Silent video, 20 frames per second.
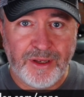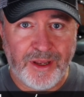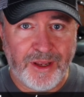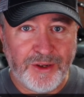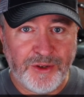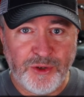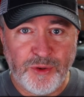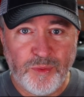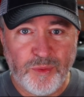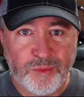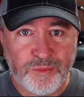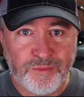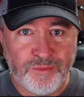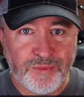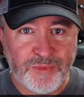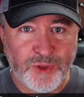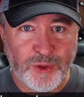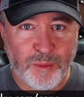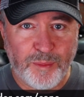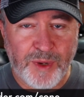and
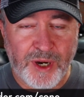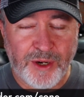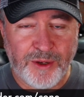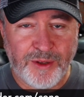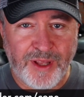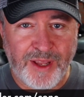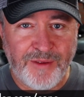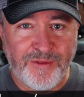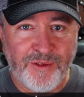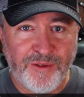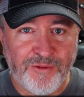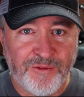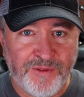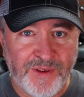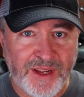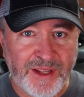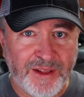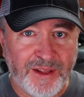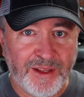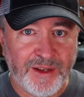you'll barely even
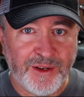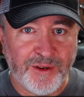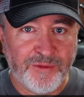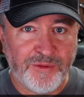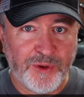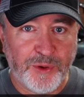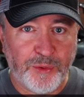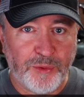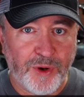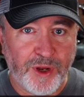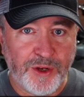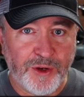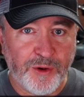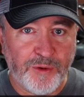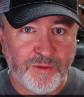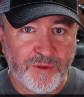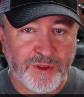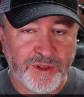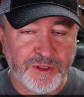feel it if you run over